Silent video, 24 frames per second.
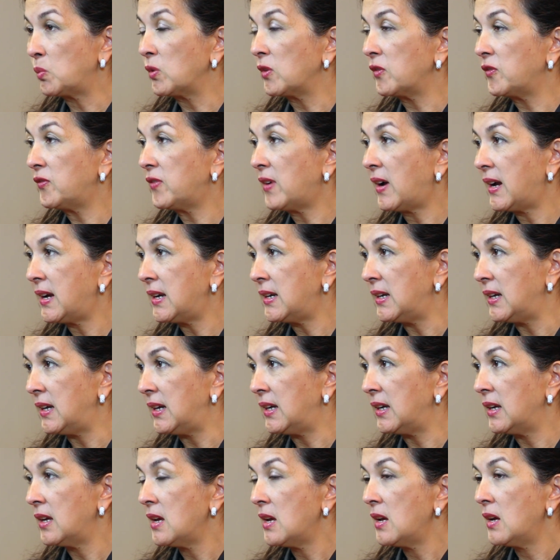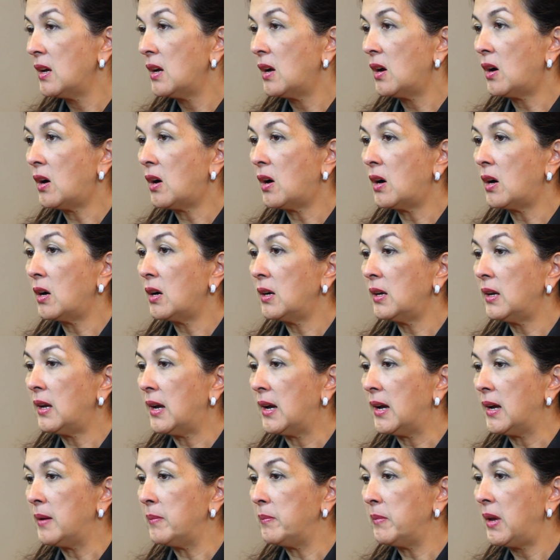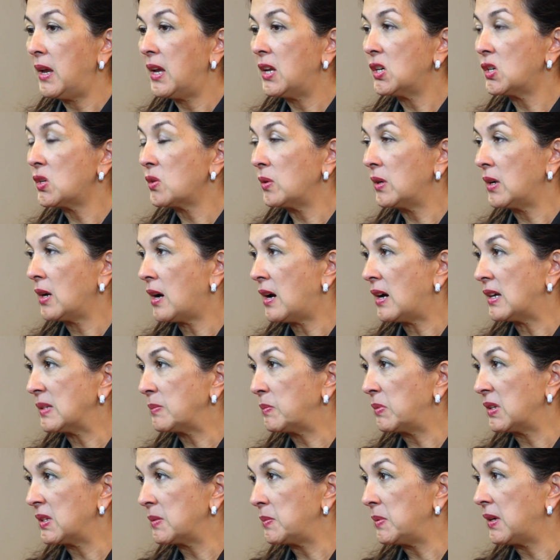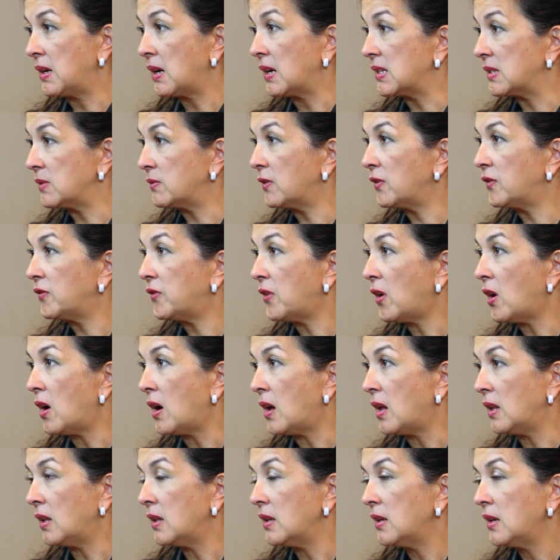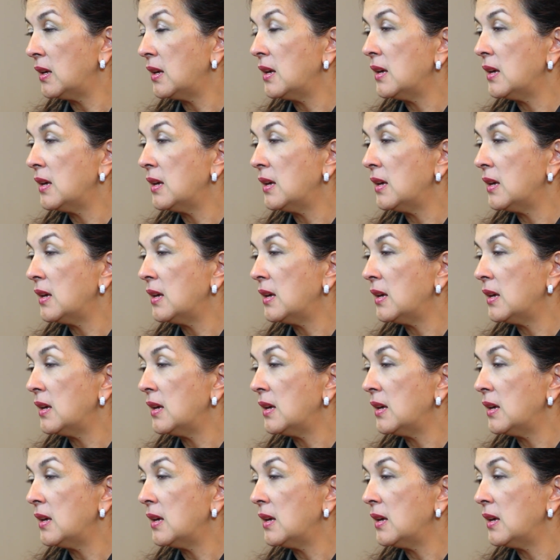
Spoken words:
we're finding are entering hospitals because of a fall.